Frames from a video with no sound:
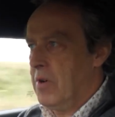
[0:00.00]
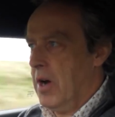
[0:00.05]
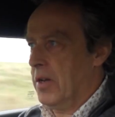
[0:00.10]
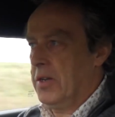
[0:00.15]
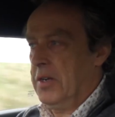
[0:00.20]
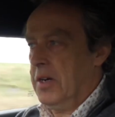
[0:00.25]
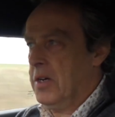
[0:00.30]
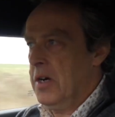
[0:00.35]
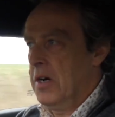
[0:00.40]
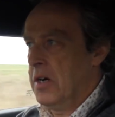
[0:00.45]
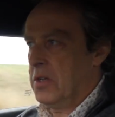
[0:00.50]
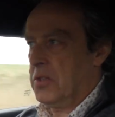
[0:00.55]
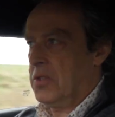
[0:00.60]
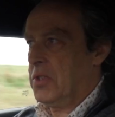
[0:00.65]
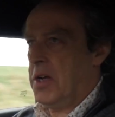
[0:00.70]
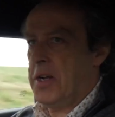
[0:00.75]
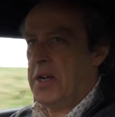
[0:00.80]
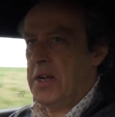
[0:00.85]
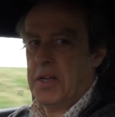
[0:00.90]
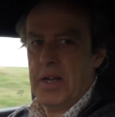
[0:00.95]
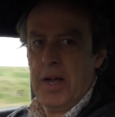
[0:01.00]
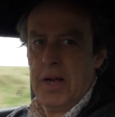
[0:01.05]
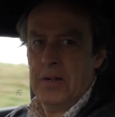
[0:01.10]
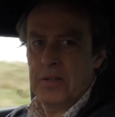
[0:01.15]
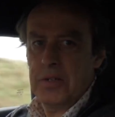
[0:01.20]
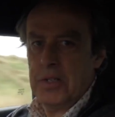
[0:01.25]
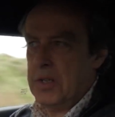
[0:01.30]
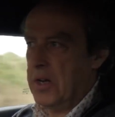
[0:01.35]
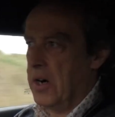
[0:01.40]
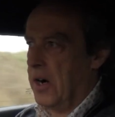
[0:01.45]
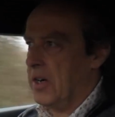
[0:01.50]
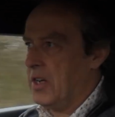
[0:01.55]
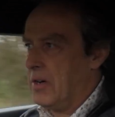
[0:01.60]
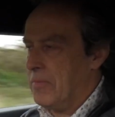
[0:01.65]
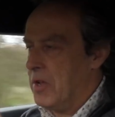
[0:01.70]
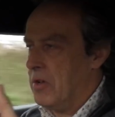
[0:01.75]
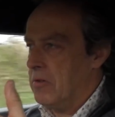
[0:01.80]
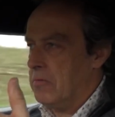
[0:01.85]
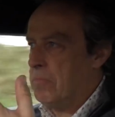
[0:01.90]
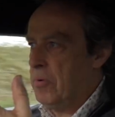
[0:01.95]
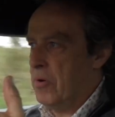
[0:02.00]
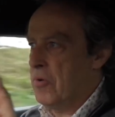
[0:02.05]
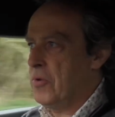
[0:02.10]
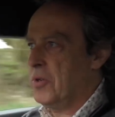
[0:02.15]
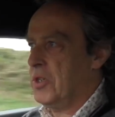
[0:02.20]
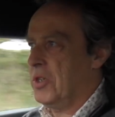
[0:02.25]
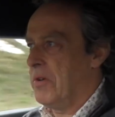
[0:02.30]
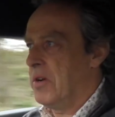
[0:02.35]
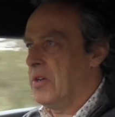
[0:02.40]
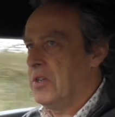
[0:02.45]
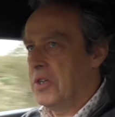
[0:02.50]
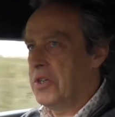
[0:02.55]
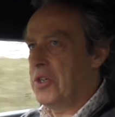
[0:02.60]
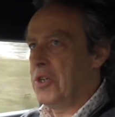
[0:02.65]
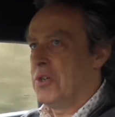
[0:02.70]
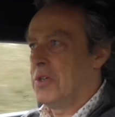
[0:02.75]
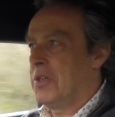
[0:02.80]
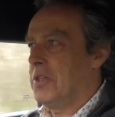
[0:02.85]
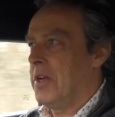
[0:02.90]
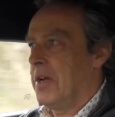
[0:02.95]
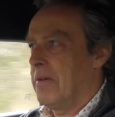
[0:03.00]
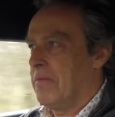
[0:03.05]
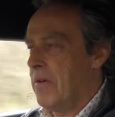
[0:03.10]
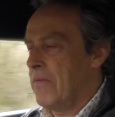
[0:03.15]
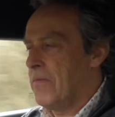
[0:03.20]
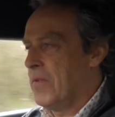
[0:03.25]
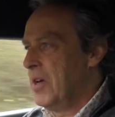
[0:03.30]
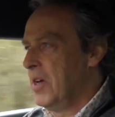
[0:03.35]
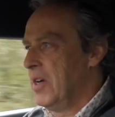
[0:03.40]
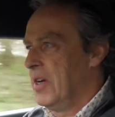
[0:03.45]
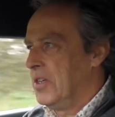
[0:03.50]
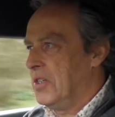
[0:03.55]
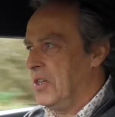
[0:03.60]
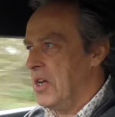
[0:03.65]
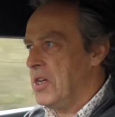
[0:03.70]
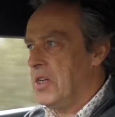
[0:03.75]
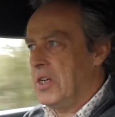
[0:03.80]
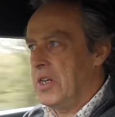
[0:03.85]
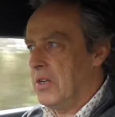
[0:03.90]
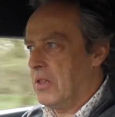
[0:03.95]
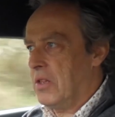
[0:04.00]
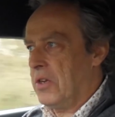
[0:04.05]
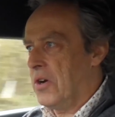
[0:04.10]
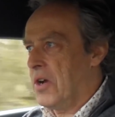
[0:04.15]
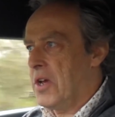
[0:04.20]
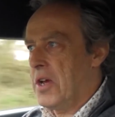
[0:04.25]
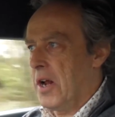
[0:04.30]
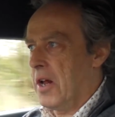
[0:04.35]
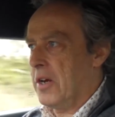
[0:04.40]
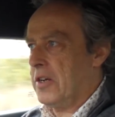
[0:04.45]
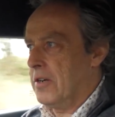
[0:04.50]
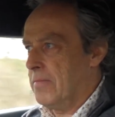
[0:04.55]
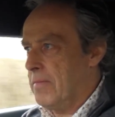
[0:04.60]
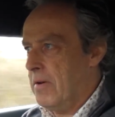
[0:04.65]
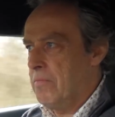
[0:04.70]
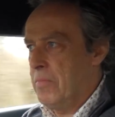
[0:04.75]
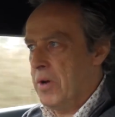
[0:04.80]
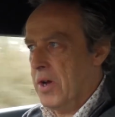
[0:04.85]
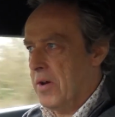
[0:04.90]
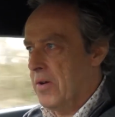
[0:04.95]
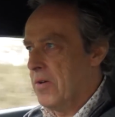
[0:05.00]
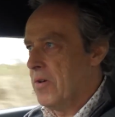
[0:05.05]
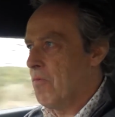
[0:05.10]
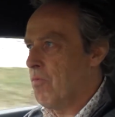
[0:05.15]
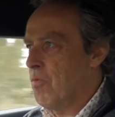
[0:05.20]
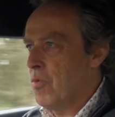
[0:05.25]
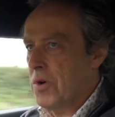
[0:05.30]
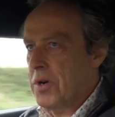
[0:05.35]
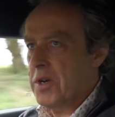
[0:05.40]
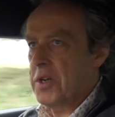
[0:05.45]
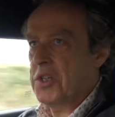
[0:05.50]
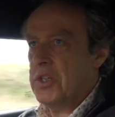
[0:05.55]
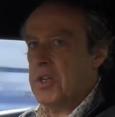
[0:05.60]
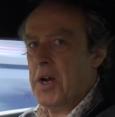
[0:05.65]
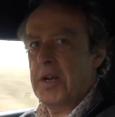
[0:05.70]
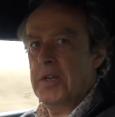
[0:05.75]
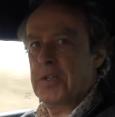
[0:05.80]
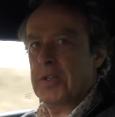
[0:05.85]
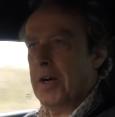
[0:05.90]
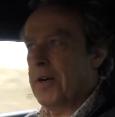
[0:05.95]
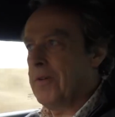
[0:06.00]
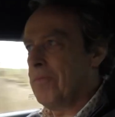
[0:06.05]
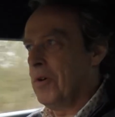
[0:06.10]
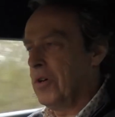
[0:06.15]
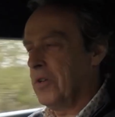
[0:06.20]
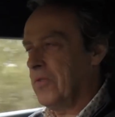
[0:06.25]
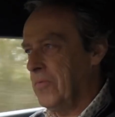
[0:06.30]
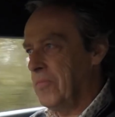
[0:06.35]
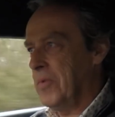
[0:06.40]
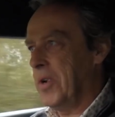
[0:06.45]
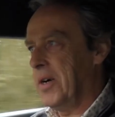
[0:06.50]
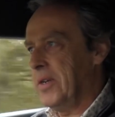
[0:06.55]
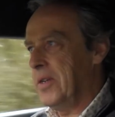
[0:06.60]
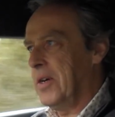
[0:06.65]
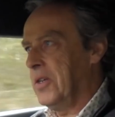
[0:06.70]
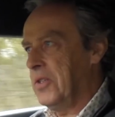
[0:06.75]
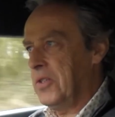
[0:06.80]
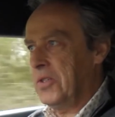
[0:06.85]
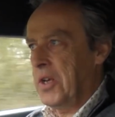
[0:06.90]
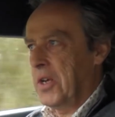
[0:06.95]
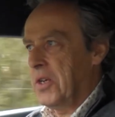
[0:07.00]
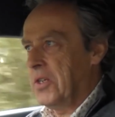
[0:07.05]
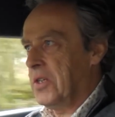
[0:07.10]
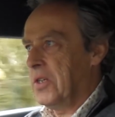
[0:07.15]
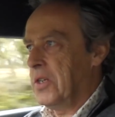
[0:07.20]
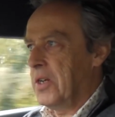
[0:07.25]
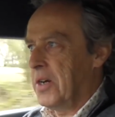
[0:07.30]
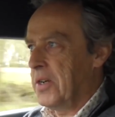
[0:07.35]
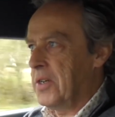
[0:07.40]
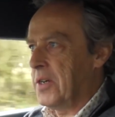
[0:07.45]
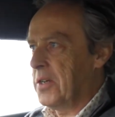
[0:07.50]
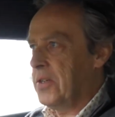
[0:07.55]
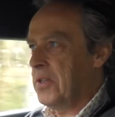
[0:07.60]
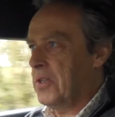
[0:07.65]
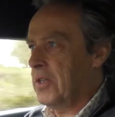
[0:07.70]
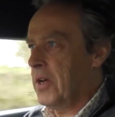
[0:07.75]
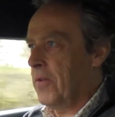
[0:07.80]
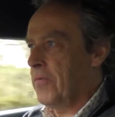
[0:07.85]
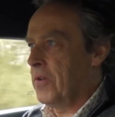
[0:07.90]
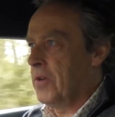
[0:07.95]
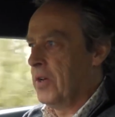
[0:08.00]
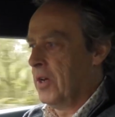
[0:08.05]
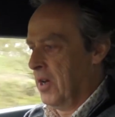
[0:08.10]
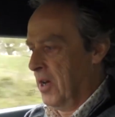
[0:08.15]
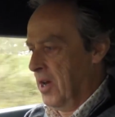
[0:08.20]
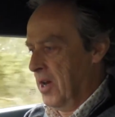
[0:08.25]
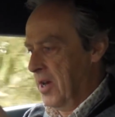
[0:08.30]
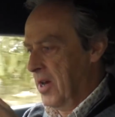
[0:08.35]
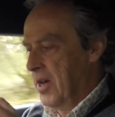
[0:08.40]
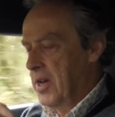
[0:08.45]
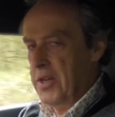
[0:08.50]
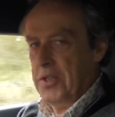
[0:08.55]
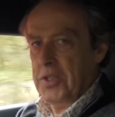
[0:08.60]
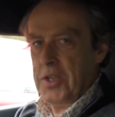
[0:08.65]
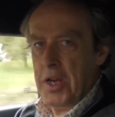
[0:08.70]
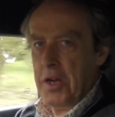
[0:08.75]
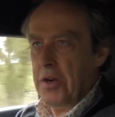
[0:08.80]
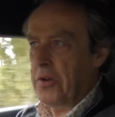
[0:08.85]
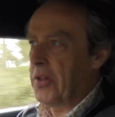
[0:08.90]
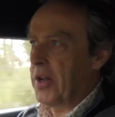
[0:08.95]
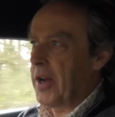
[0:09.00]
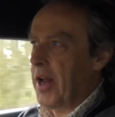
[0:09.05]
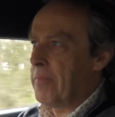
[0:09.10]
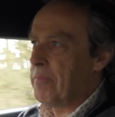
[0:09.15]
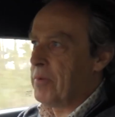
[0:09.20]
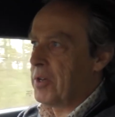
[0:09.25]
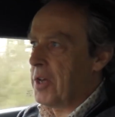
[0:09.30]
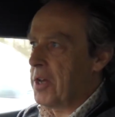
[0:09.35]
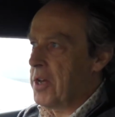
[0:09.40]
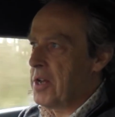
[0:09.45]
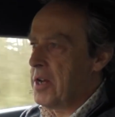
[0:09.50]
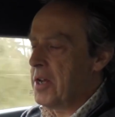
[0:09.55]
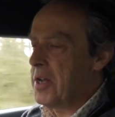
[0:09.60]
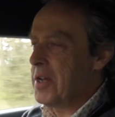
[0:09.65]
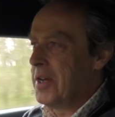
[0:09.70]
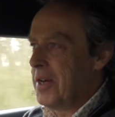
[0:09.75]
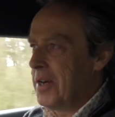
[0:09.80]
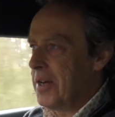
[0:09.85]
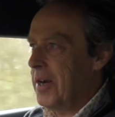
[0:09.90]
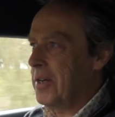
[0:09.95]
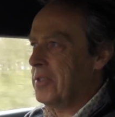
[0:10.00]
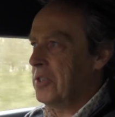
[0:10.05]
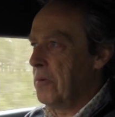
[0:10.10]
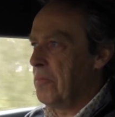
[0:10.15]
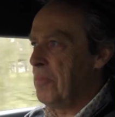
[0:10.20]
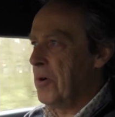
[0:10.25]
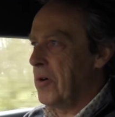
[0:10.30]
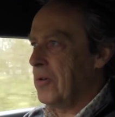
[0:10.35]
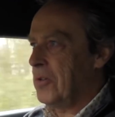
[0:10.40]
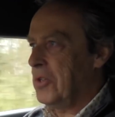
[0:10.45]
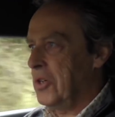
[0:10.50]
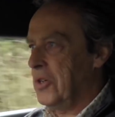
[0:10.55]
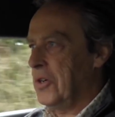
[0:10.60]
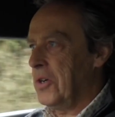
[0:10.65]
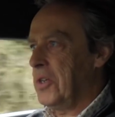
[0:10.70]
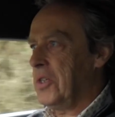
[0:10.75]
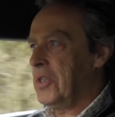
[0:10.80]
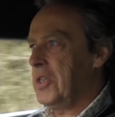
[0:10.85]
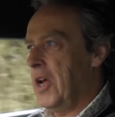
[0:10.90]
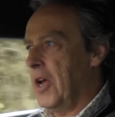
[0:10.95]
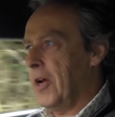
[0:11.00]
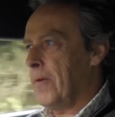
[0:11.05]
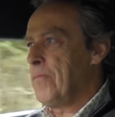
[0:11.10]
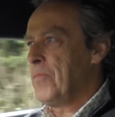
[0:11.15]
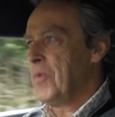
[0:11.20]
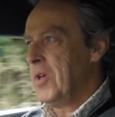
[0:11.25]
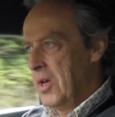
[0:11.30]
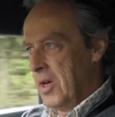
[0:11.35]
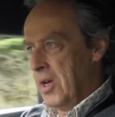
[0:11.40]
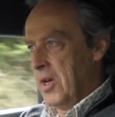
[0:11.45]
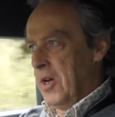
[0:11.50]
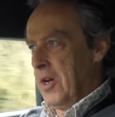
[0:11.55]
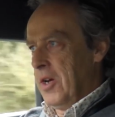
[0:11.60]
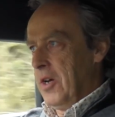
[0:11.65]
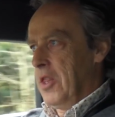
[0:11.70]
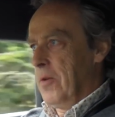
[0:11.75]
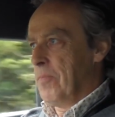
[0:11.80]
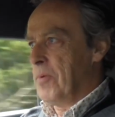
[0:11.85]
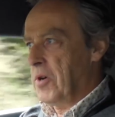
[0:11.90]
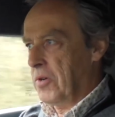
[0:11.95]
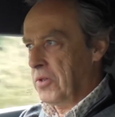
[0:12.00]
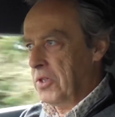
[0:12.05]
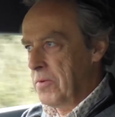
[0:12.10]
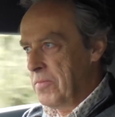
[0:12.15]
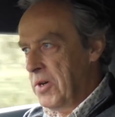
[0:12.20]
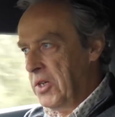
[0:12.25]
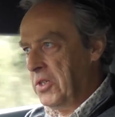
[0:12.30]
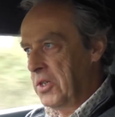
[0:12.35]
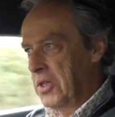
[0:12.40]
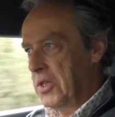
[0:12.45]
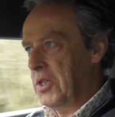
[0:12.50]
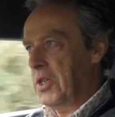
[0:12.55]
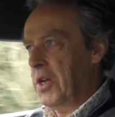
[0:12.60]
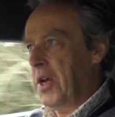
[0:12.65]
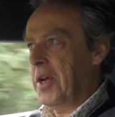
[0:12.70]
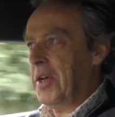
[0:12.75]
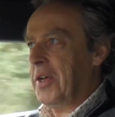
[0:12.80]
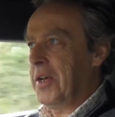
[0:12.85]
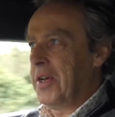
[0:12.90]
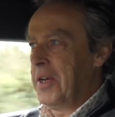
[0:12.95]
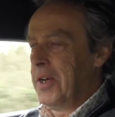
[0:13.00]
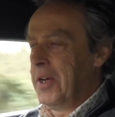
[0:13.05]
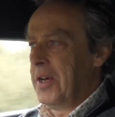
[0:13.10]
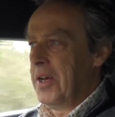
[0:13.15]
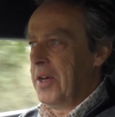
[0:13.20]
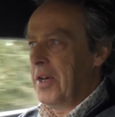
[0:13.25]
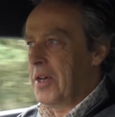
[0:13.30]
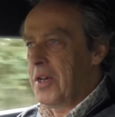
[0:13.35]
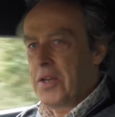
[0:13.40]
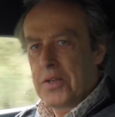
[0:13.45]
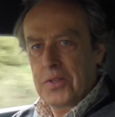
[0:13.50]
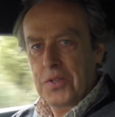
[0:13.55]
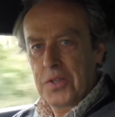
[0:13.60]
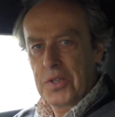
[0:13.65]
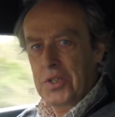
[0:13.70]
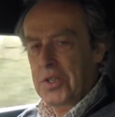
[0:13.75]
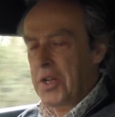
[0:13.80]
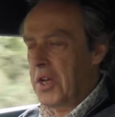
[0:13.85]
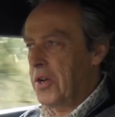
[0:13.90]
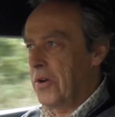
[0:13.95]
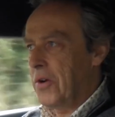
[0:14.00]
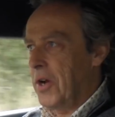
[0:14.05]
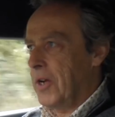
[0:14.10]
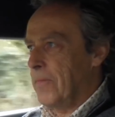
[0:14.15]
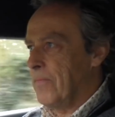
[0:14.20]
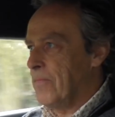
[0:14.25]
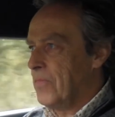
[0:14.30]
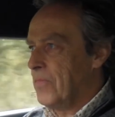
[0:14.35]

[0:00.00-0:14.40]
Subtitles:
And I can't see any downside. I mean, if Porsche introduced it with GT3, and I can remember what a change that was from 996 to 997. It's here on the Lamborghini. That's the box you've got to tick. The box you mustn't tick is the steering.